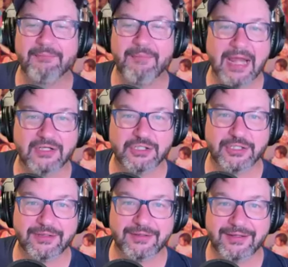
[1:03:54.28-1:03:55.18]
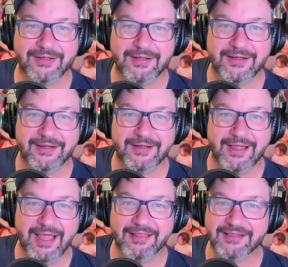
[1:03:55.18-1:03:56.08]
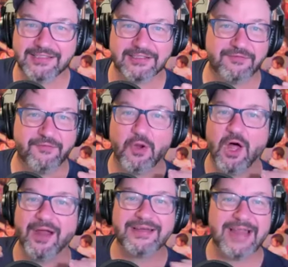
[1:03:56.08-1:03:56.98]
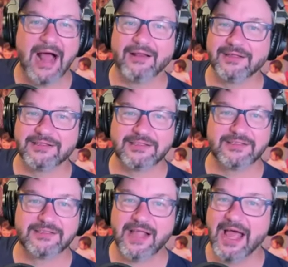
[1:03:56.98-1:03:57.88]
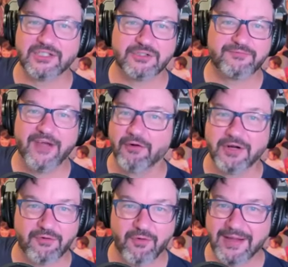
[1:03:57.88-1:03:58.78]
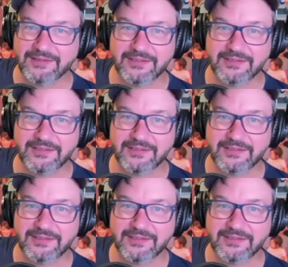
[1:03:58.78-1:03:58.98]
mansion, and this oh is oh full God, on Dallas it. slash Falcon Dynasty. Crest. It's